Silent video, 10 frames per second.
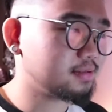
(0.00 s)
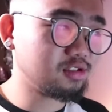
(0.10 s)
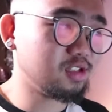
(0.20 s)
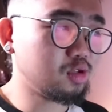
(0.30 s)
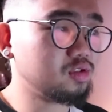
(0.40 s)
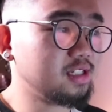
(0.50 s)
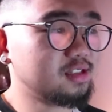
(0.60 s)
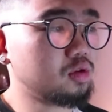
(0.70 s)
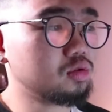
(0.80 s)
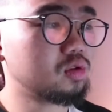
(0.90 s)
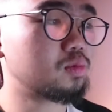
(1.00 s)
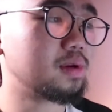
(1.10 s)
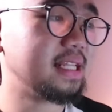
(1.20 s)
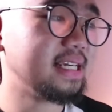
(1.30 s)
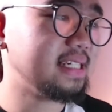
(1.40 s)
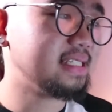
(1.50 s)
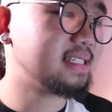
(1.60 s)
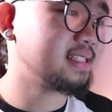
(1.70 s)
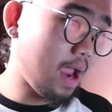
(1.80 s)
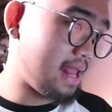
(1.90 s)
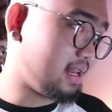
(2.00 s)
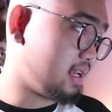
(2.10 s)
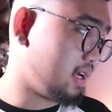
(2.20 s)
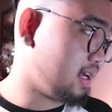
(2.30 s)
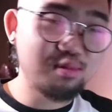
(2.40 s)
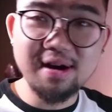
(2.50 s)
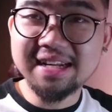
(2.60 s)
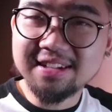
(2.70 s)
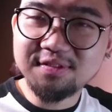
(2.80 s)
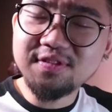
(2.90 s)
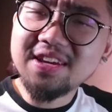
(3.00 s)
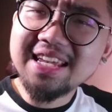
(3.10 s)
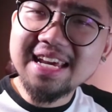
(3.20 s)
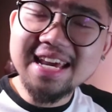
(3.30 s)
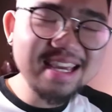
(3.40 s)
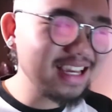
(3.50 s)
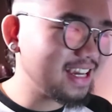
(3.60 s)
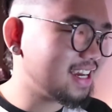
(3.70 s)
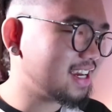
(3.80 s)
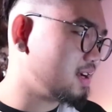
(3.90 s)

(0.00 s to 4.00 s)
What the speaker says: Oxytocin is also released when breastfeeding,